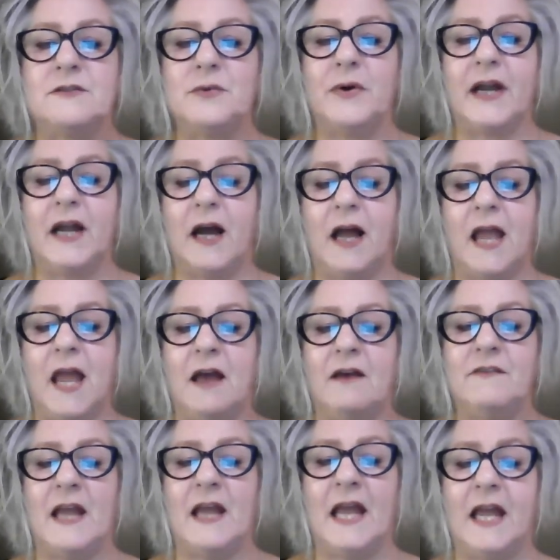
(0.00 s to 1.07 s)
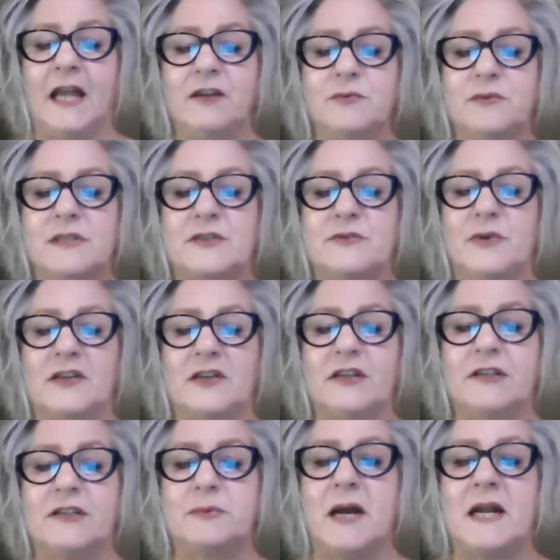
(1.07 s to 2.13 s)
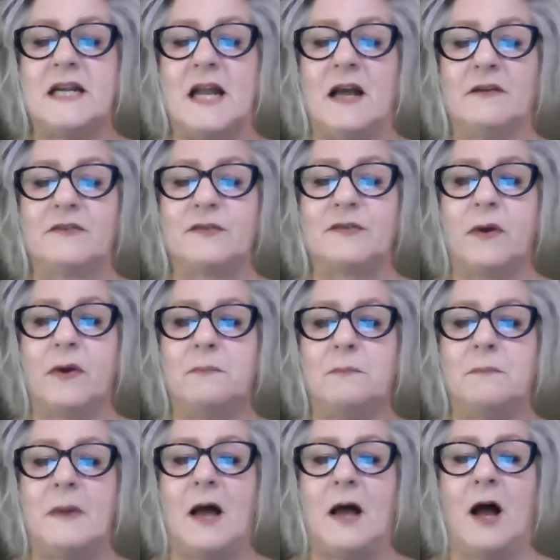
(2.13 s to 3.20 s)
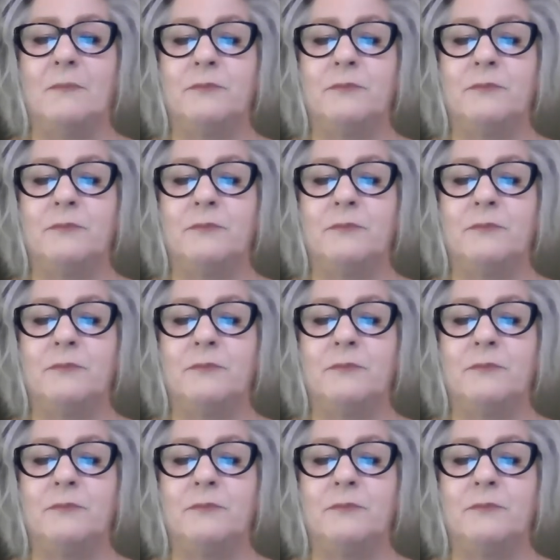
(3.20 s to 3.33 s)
Sorry, I have the hand restrictions right now, so I'm